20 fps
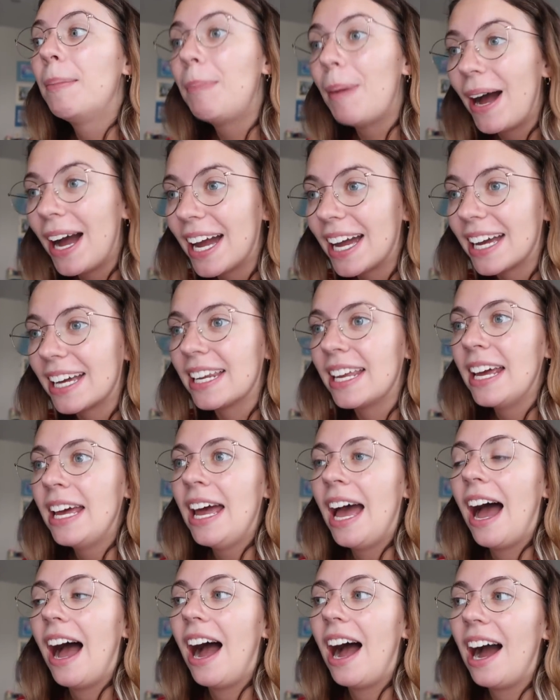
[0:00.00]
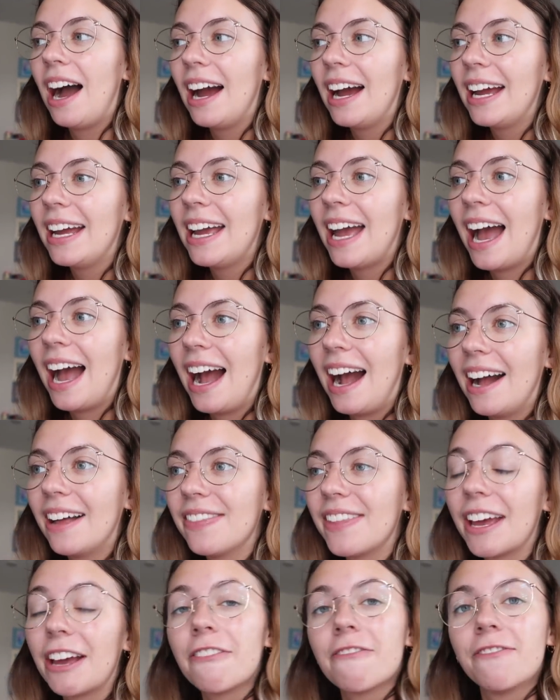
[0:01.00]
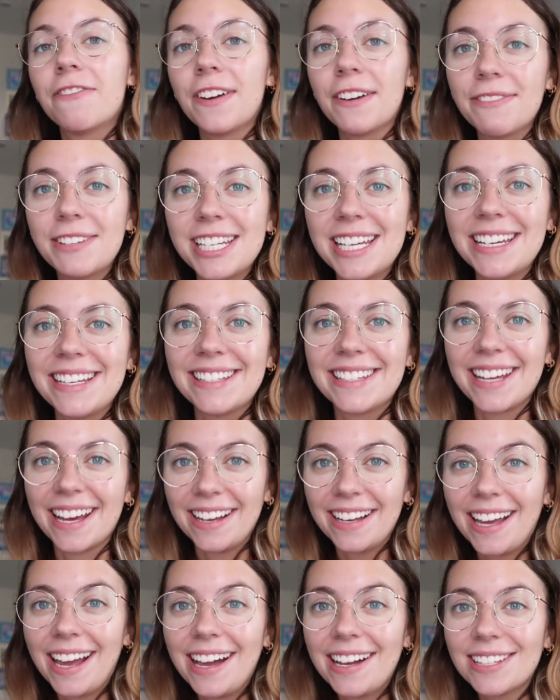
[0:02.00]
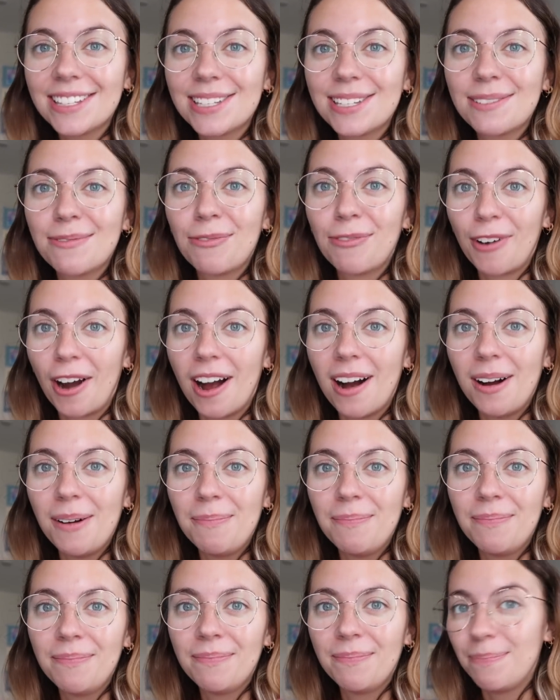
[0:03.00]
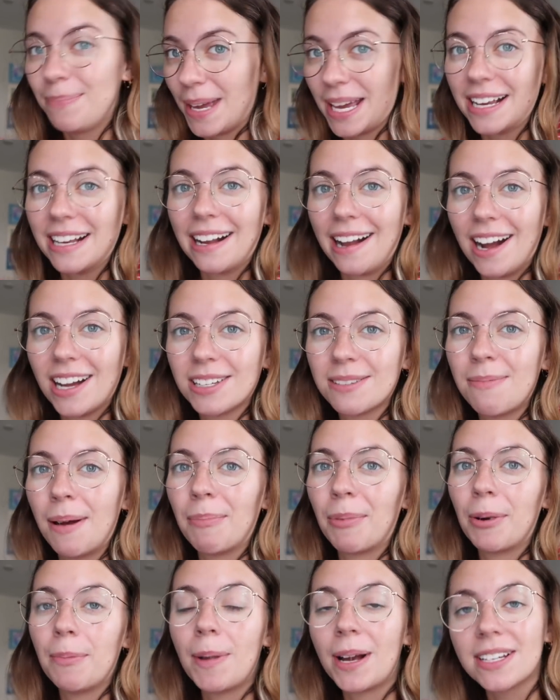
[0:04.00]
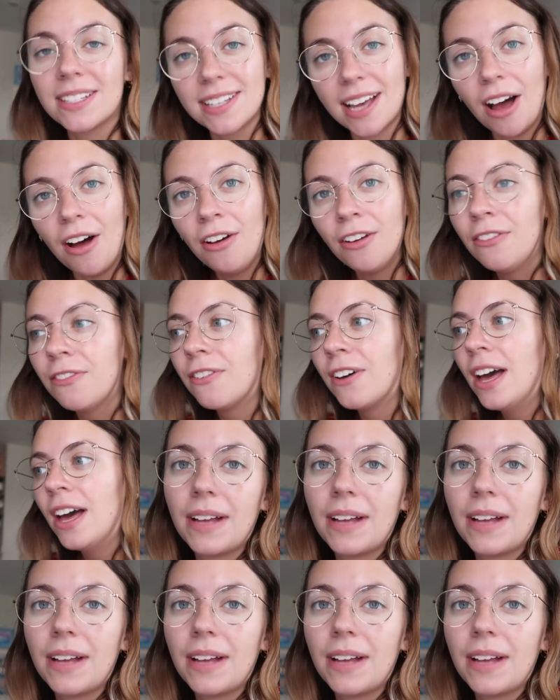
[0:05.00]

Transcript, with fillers: But I had like 15 tickets from being a cast member myself.